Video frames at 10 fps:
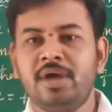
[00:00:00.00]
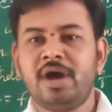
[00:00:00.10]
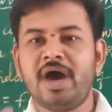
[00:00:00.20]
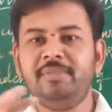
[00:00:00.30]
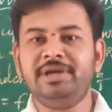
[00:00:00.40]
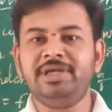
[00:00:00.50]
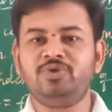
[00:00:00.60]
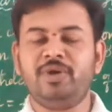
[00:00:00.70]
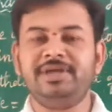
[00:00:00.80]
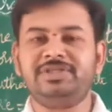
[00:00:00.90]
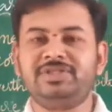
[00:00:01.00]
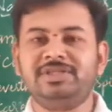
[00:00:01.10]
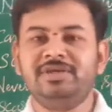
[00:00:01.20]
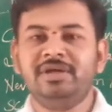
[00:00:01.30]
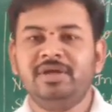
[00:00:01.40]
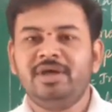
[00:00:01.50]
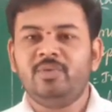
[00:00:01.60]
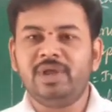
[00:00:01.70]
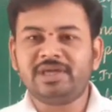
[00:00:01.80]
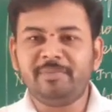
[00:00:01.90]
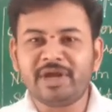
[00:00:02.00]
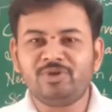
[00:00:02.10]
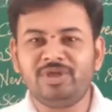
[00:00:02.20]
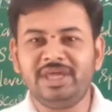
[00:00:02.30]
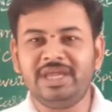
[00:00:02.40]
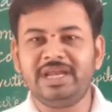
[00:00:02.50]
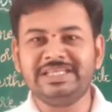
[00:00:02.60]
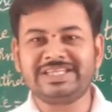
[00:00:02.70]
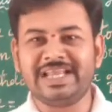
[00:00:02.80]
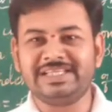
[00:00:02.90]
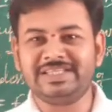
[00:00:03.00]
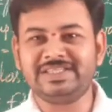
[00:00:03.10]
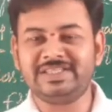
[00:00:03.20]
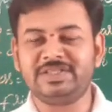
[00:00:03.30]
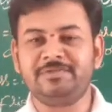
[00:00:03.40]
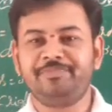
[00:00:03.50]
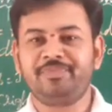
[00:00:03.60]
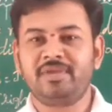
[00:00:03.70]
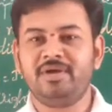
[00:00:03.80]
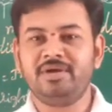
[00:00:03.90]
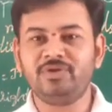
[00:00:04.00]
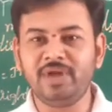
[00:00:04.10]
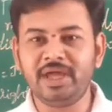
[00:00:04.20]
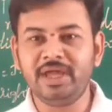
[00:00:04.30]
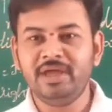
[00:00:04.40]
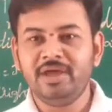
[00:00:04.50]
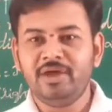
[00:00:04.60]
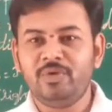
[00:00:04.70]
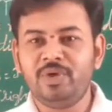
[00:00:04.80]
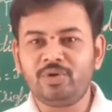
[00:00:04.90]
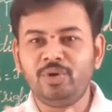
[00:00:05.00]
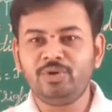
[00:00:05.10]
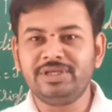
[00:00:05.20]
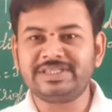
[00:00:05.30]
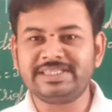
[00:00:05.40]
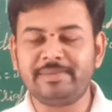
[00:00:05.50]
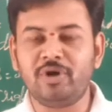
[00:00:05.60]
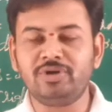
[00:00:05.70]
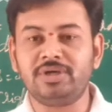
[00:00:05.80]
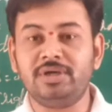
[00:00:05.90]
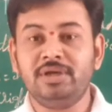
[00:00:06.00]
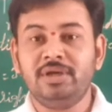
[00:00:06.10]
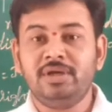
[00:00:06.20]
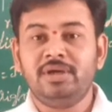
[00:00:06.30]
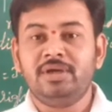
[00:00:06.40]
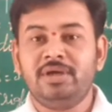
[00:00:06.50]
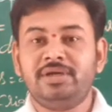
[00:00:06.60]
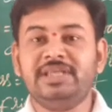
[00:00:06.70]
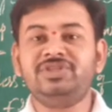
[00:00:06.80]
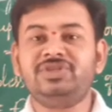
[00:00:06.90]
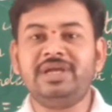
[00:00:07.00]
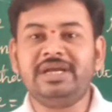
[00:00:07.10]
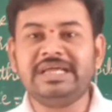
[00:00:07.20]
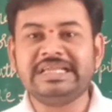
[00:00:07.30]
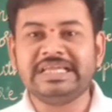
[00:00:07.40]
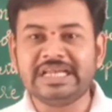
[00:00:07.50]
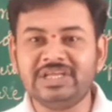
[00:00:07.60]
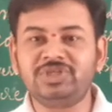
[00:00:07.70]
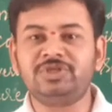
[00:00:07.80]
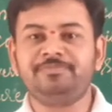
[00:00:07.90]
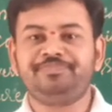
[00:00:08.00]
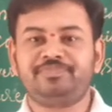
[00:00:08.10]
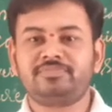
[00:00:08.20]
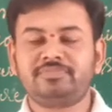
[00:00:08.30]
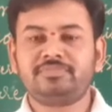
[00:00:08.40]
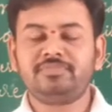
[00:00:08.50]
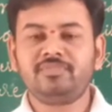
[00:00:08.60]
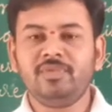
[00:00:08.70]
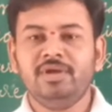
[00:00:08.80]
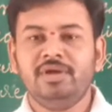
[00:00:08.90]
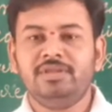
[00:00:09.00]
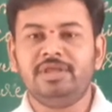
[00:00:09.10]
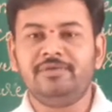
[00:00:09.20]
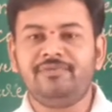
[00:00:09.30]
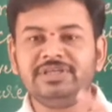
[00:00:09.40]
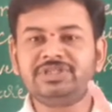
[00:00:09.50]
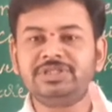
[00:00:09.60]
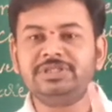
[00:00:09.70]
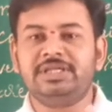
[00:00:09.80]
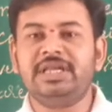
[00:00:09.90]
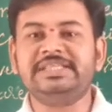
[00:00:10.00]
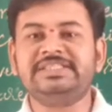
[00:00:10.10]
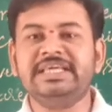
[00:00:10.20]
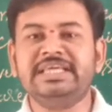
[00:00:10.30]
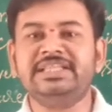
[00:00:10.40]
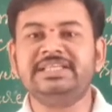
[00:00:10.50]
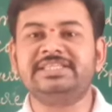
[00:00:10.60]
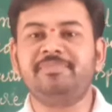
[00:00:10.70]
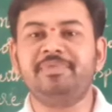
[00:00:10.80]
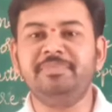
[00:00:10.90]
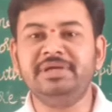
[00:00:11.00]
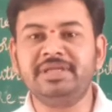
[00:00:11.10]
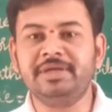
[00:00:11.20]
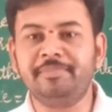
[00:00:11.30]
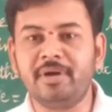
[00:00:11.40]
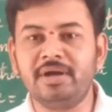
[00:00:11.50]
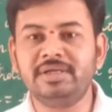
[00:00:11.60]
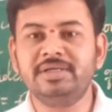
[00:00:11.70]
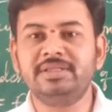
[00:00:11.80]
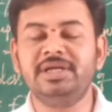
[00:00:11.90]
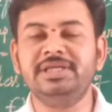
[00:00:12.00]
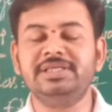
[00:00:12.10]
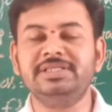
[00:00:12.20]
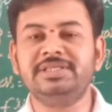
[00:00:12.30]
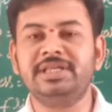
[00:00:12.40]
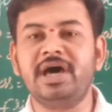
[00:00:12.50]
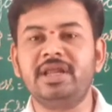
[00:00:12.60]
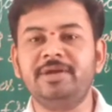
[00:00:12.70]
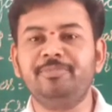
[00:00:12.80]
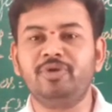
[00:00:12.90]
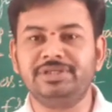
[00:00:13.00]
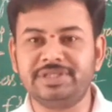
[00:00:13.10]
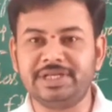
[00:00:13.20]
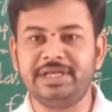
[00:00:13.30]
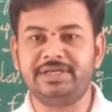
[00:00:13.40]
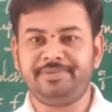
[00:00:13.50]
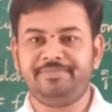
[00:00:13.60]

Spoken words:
Hi my dear friends, welcome back to the English classes. Today we are going to discuss about the 10th standard English, the first lesson in the supplementary part, that is Narayanapur incident.